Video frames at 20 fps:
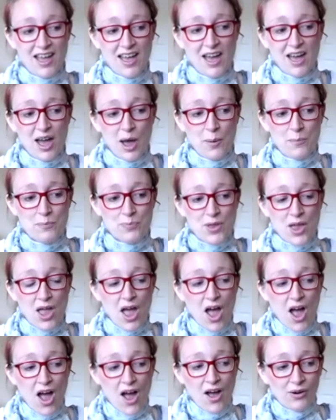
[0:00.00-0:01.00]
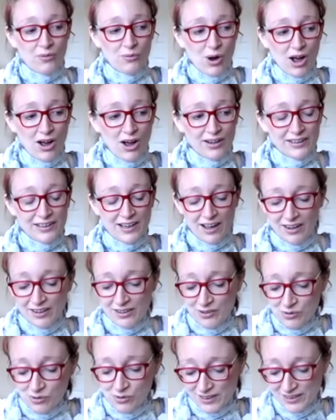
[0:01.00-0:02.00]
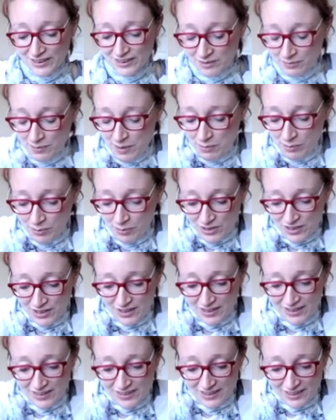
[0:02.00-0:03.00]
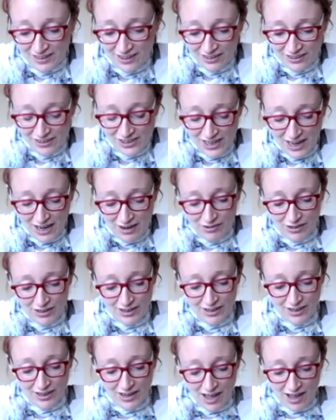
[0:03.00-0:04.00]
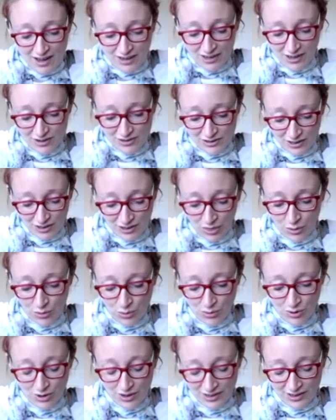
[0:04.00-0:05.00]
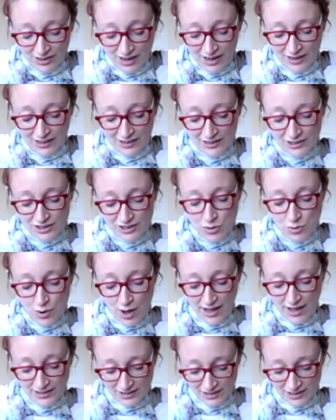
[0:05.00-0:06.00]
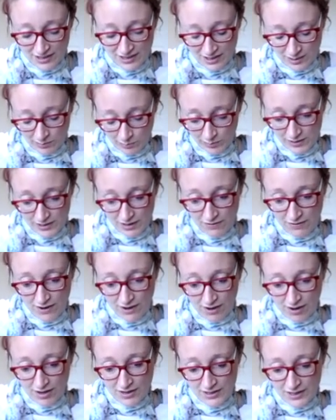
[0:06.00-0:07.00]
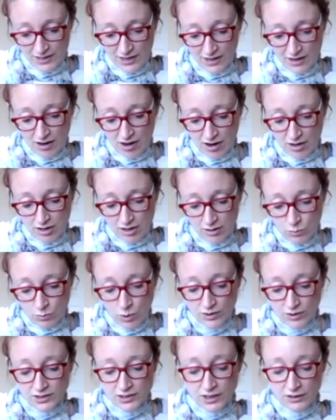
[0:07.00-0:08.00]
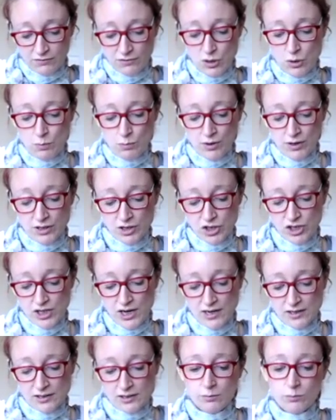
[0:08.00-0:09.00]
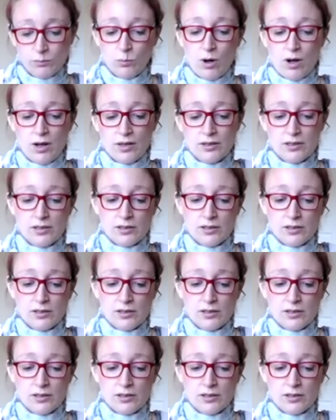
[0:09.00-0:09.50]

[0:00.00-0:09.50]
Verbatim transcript: Um, I I always ask people to to kind of share a, a closing thought, and unless you had a, a specific idea, I wondered if you might share some words